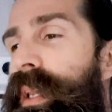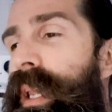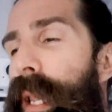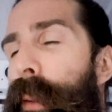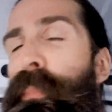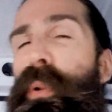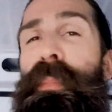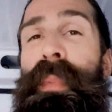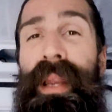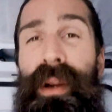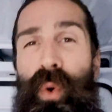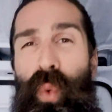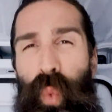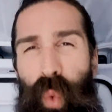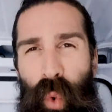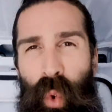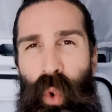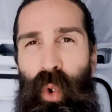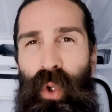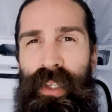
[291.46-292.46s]
implement a
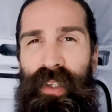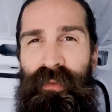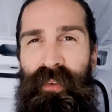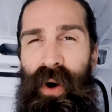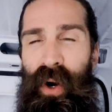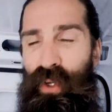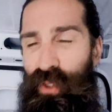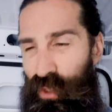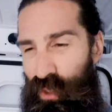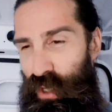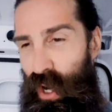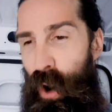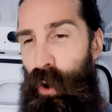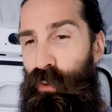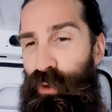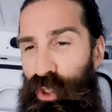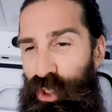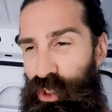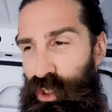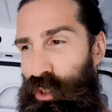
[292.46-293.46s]
rule as far as no
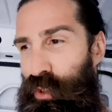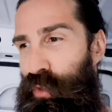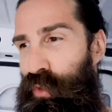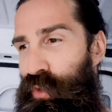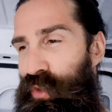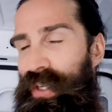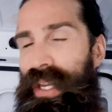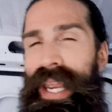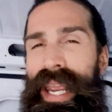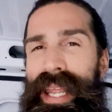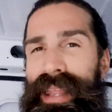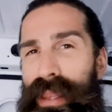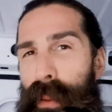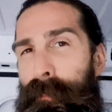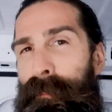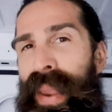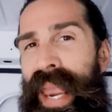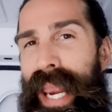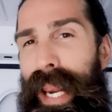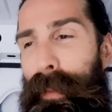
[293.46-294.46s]
shoes in the
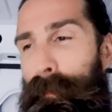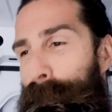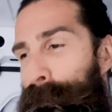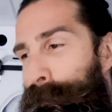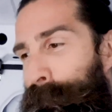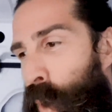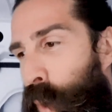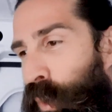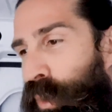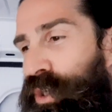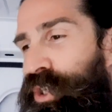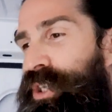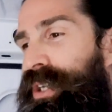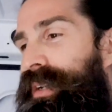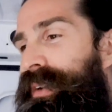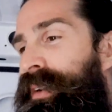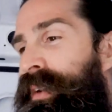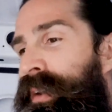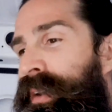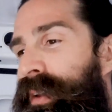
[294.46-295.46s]
main
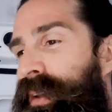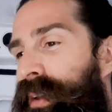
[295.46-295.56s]
portion